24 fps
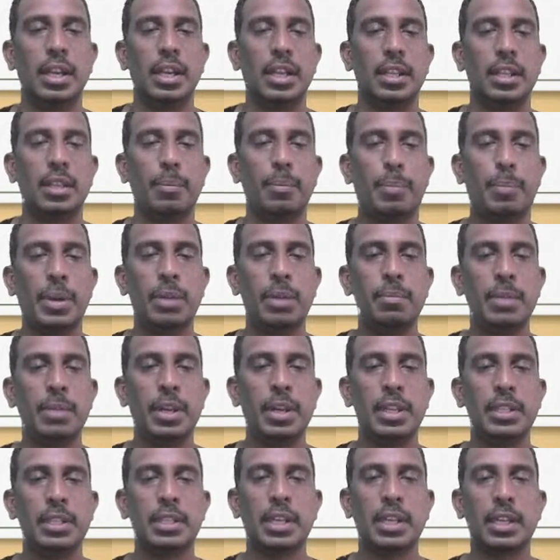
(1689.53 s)
the
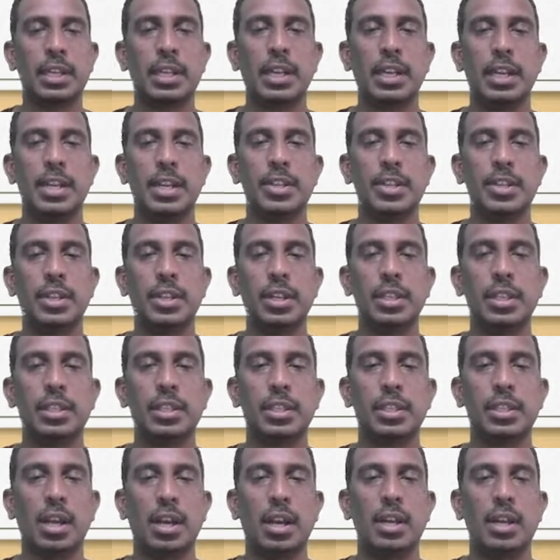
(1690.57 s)
pulmonary circulation
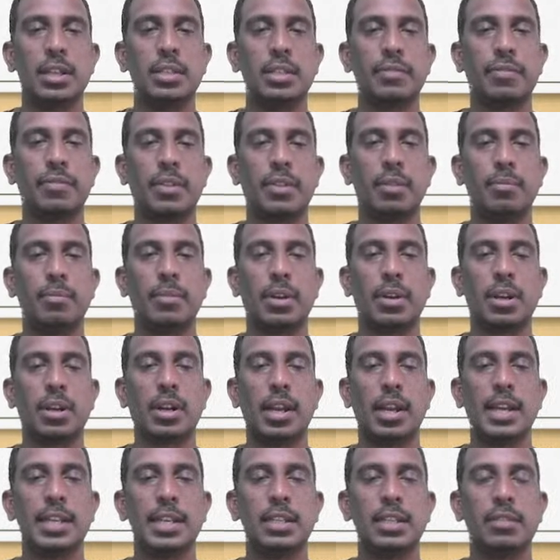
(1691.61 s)
starts from
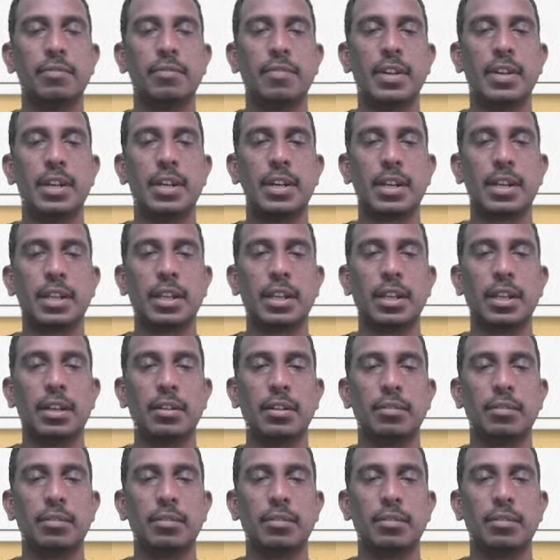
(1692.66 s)
right ventricle.